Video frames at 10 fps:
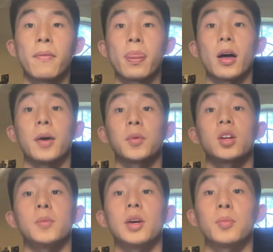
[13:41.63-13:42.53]
I'm going to
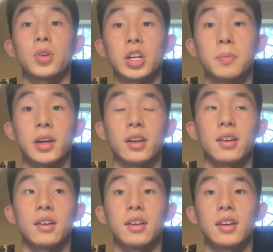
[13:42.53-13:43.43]
be a pre-med.
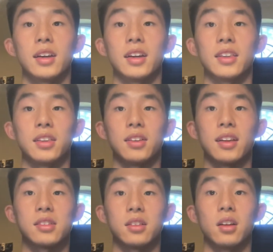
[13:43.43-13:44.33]
And th
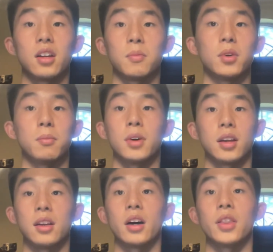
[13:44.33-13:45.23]
that's a lot of mo money
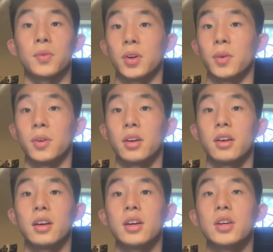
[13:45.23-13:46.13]
down the road.
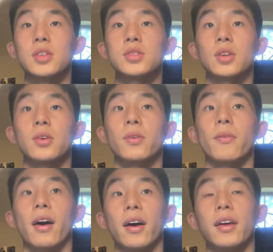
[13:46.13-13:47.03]
So
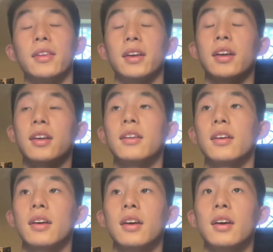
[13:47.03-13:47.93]
in the end,
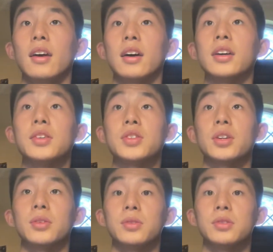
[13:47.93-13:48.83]
I
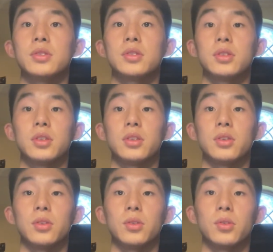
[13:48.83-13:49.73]
chose
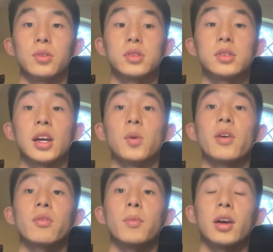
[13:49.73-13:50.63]
to stay away
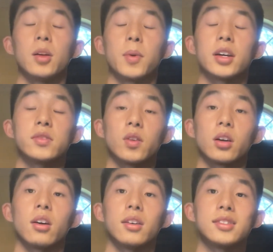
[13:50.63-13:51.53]
from Baylor because of the
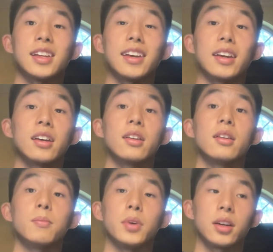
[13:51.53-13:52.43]
cost and
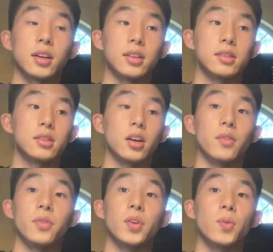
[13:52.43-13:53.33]
because of
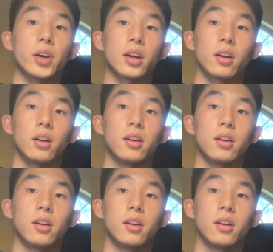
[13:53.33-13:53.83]
the rigor.